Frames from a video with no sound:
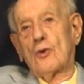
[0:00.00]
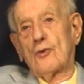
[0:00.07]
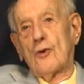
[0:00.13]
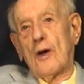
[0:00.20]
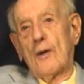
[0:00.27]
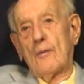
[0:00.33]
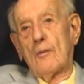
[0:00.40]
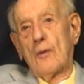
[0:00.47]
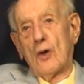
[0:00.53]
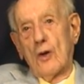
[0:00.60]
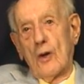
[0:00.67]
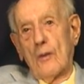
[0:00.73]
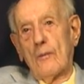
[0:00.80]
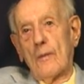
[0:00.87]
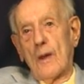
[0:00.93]
drive
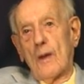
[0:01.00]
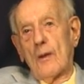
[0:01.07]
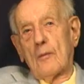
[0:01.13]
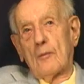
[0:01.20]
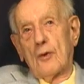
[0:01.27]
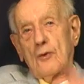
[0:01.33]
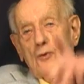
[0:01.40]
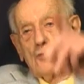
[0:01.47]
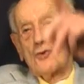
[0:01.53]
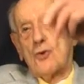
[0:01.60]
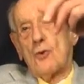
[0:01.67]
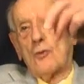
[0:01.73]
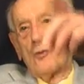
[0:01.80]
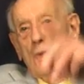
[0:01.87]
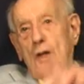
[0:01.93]
Milliken, but it was
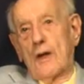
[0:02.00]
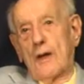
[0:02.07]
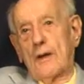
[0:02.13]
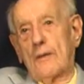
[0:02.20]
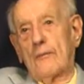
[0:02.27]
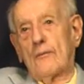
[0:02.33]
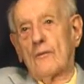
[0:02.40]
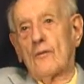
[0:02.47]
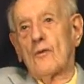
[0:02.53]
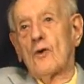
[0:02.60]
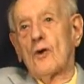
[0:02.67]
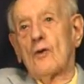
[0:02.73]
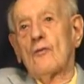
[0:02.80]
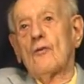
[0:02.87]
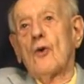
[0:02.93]
owned by
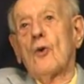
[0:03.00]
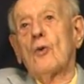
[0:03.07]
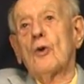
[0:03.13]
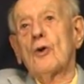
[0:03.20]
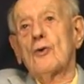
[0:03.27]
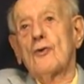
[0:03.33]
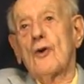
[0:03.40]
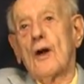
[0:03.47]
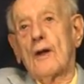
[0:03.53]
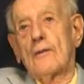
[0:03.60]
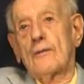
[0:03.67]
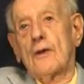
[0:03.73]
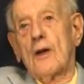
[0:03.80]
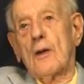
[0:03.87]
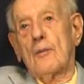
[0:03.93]
four-wheel
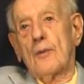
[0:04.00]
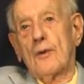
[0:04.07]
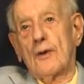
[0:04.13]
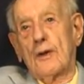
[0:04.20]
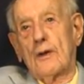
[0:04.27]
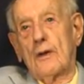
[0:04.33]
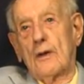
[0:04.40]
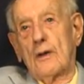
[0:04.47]
drive company